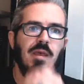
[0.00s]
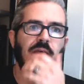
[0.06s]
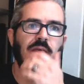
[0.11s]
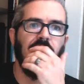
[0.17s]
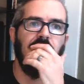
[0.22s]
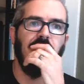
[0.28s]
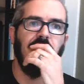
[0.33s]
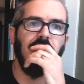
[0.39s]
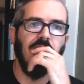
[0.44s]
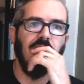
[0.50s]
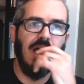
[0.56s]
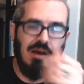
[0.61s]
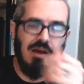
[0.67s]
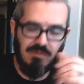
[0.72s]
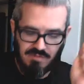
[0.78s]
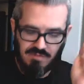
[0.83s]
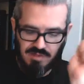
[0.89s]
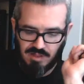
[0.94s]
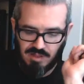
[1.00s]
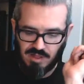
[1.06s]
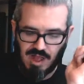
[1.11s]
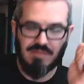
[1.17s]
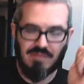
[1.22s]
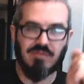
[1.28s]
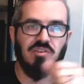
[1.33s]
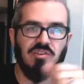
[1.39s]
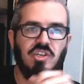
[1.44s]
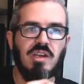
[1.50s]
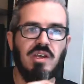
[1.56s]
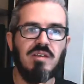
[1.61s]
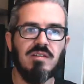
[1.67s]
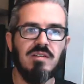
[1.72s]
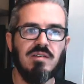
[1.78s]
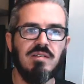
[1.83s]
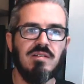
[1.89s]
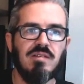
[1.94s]
Then you have the life of
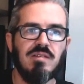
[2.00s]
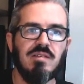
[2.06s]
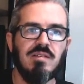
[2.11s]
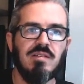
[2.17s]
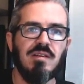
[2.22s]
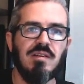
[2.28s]
Jesus,